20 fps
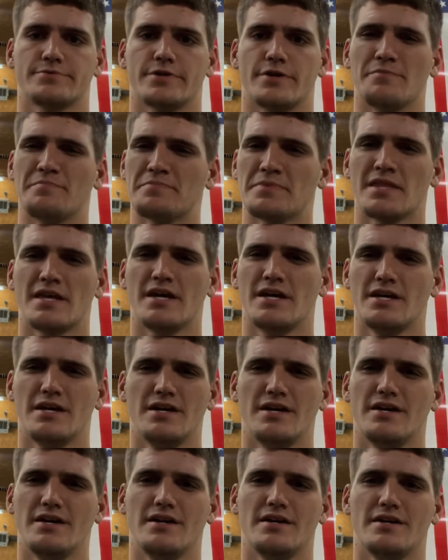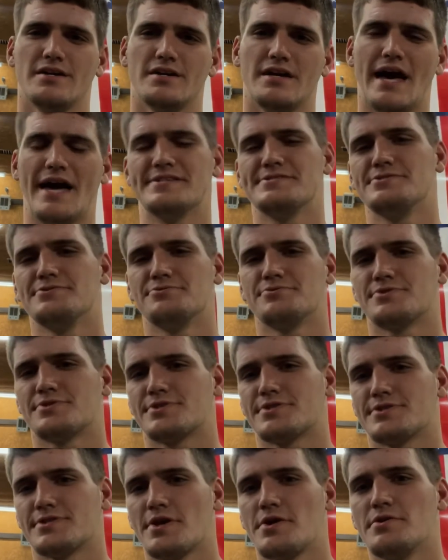So I
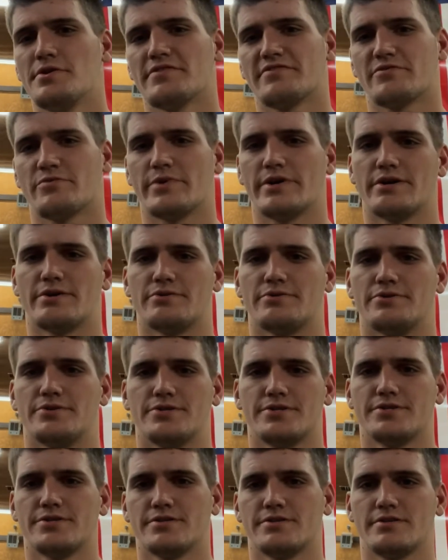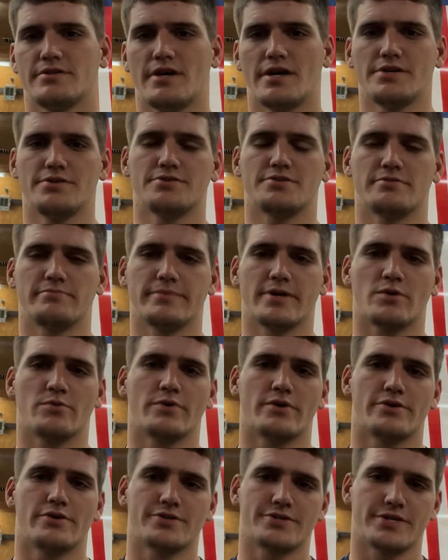used 2 different welders. I used the MIG
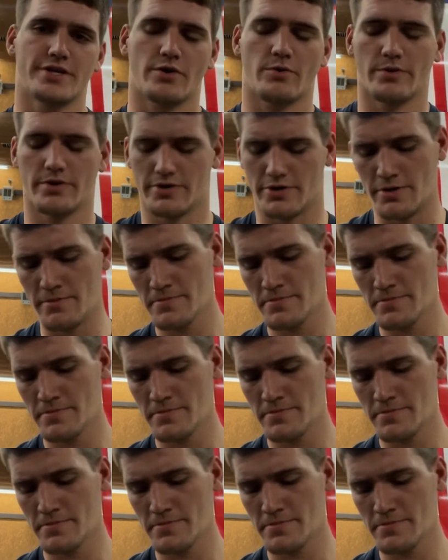welder, stick welder.